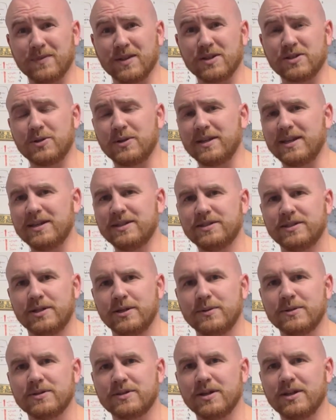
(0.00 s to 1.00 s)
So to get
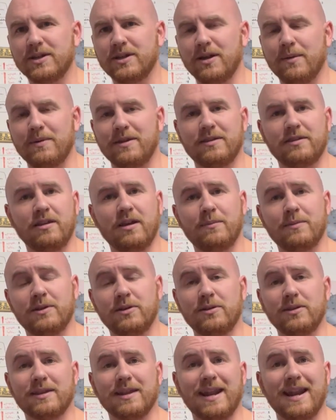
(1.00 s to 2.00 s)
2, it's going to. I mean,
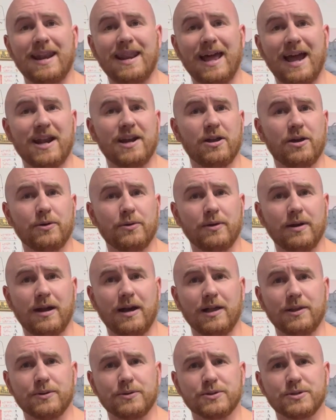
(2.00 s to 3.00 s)
you're looking at
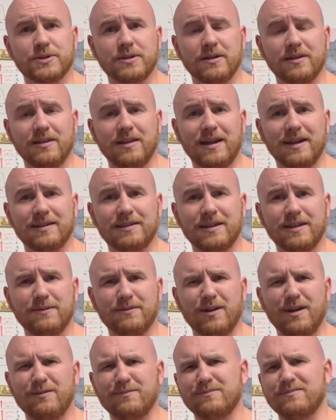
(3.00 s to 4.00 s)
$900 likely.
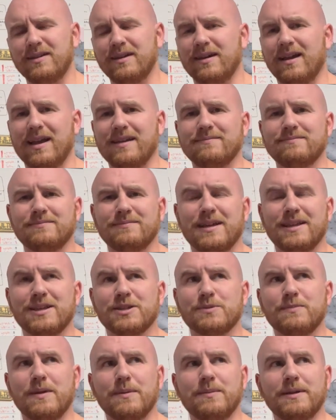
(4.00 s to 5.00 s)
Yeah, I guess
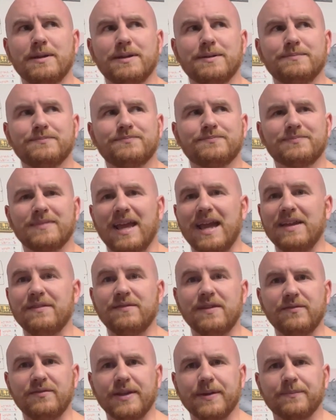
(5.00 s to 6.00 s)
maybe
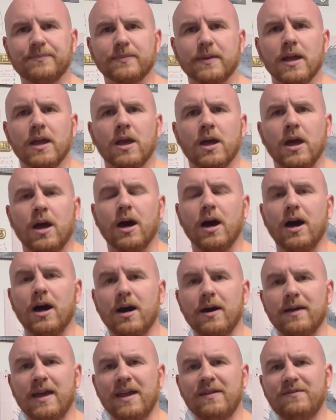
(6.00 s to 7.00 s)
$850.
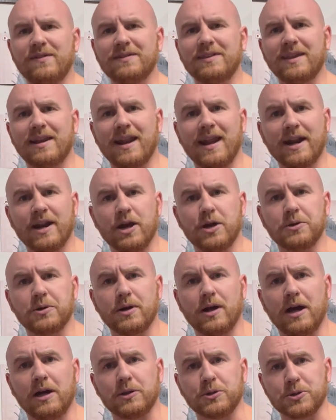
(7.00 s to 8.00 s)
$850 to
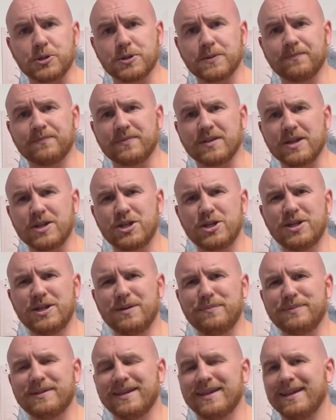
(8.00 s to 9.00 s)
$900
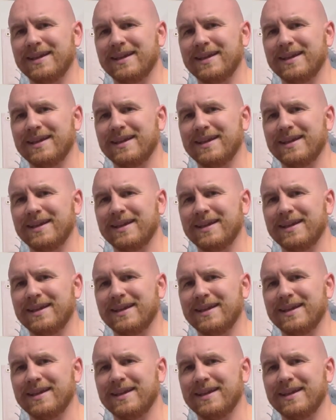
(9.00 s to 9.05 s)
shipped.